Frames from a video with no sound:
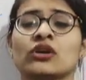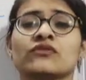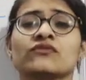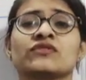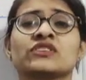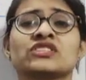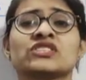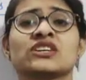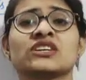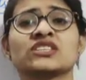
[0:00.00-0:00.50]

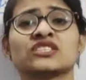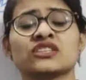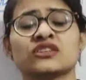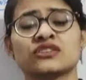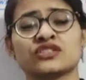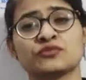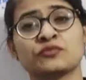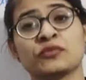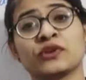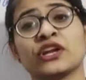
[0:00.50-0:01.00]
which are
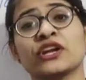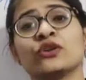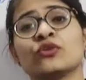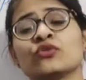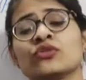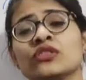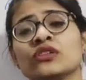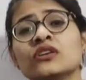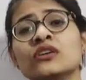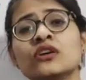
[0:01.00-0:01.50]
sprayed
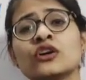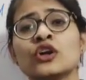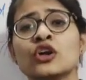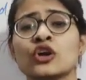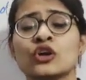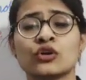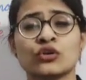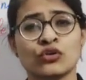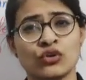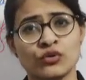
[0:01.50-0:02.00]
on the
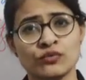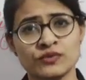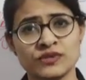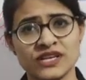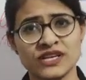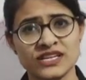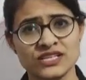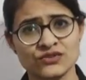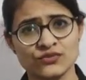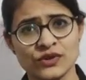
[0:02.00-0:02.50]
crops
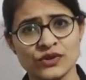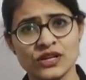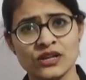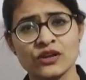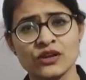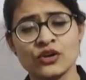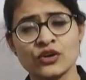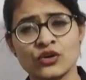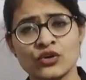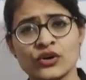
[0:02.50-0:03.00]
as well.
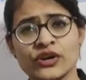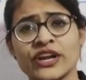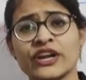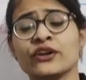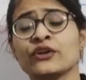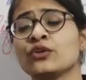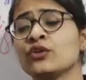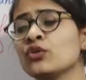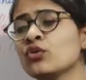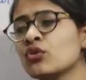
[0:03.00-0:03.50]
Okay,
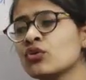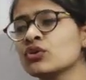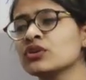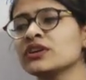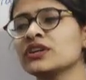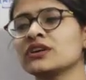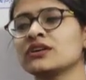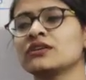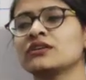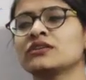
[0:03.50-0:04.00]
and
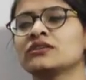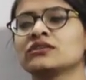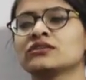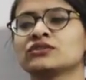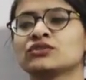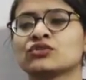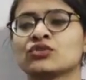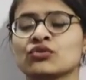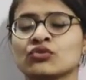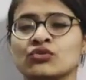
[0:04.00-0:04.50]
don't
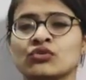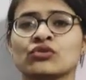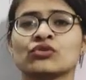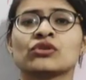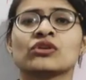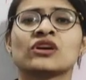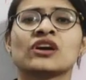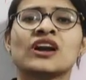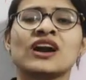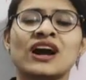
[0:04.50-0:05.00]
throw
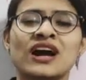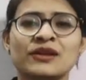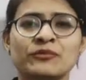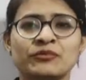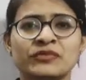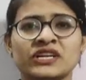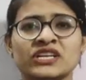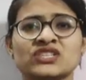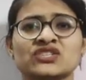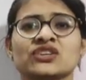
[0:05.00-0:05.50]

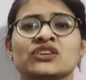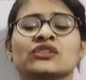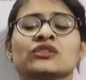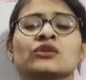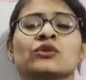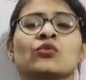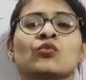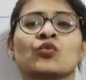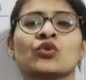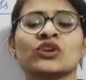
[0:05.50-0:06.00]
garbage in
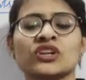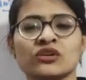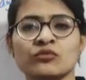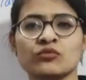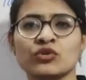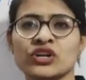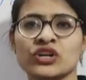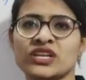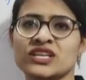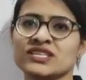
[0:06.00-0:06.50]
the water
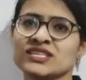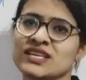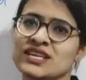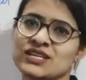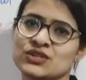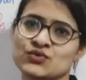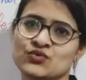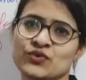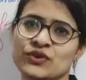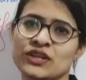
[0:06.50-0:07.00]
bodies
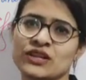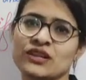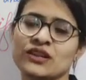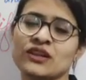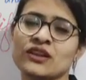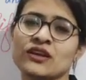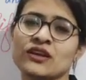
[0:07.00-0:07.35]
as well.